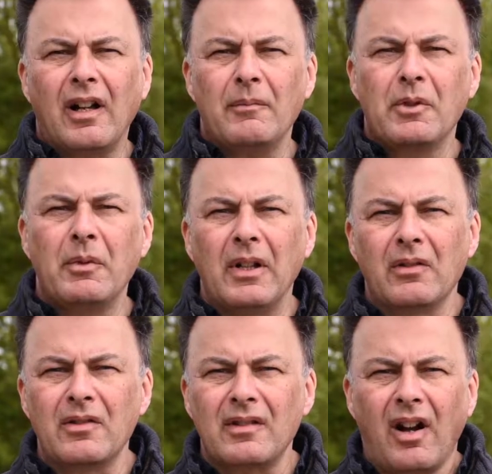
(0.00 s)
up your
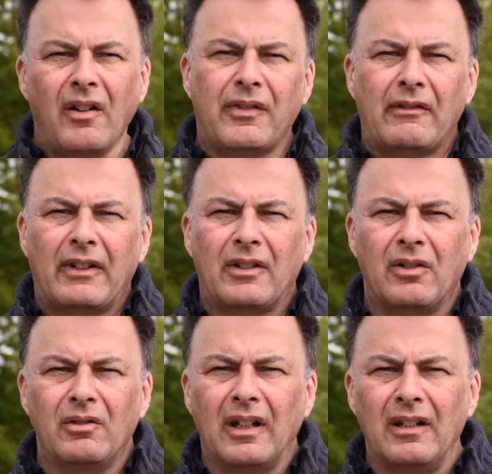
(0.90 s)
wheels halfway around the
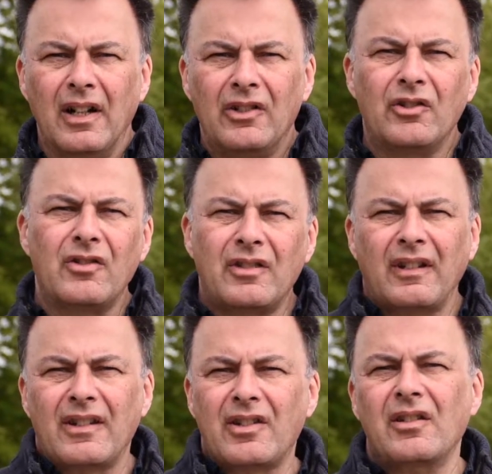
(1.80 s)
corner, you're just
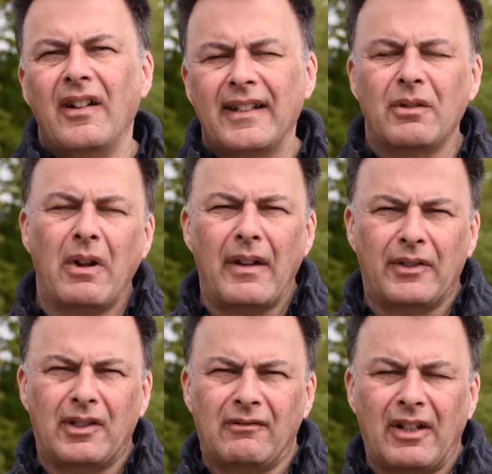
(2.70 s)
going to slide in
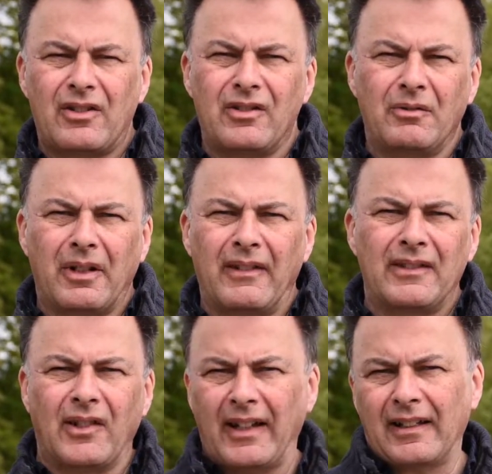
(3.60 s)
whatever direction you were going
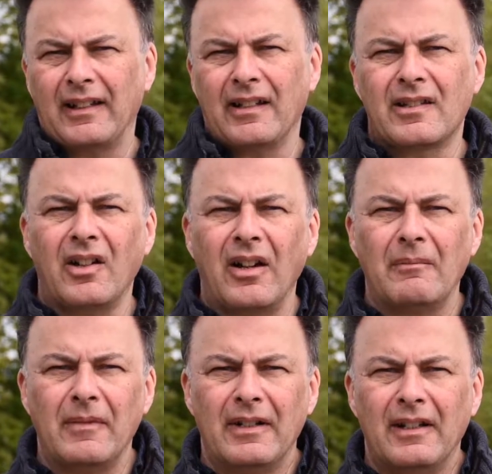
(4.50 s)
diagonally at the time.
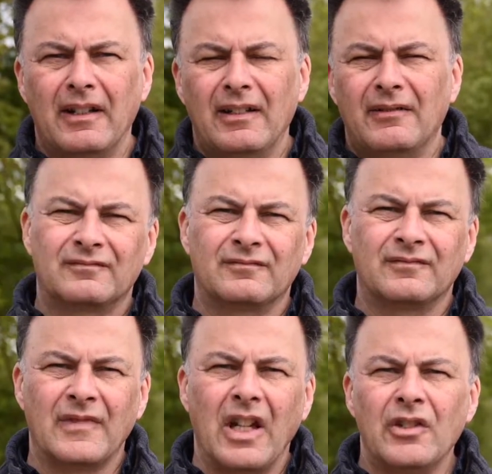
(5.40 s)

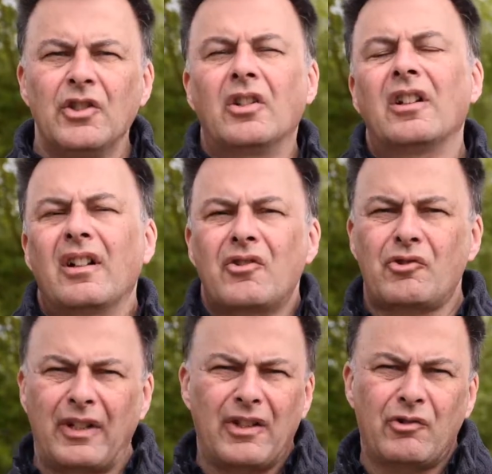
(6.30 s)
You could go
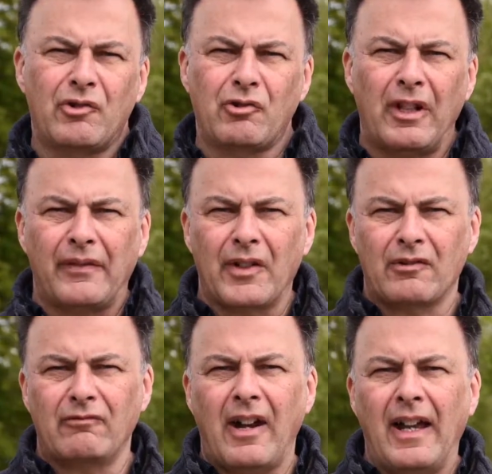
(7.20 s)
straight into a tree if it's
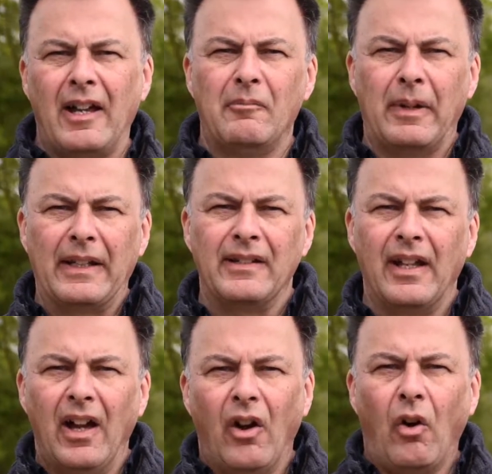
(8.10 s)
a right-hand bend,
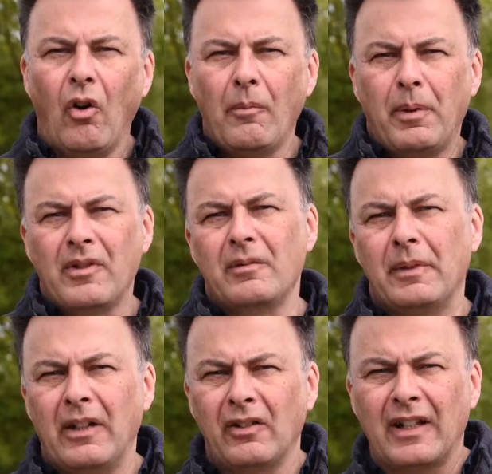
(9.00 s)
or
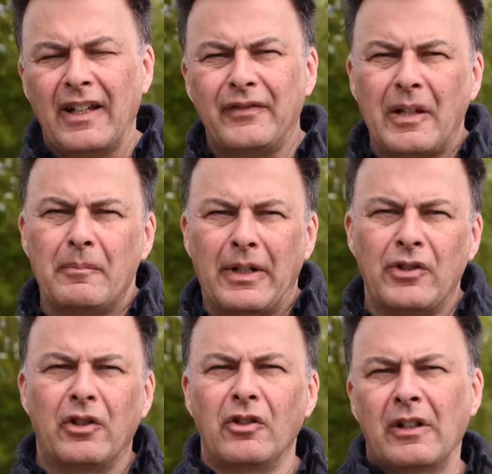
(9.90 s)
possibly on a left-hand bend
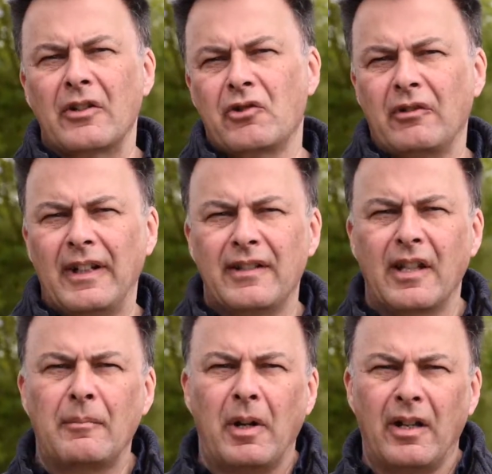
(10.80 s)
you could go straight into
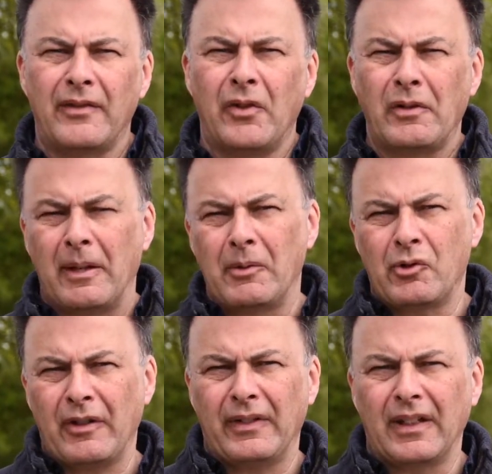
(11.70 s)
the path of oncoming
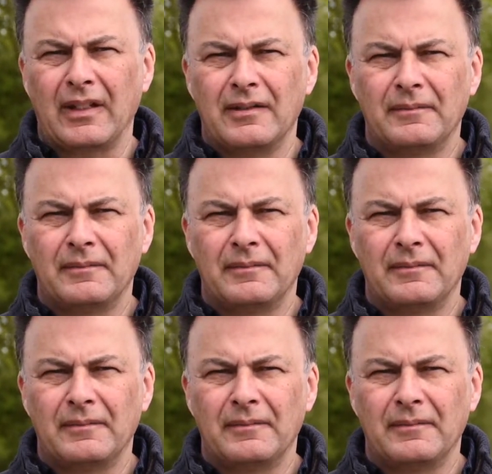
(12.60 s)
traffic.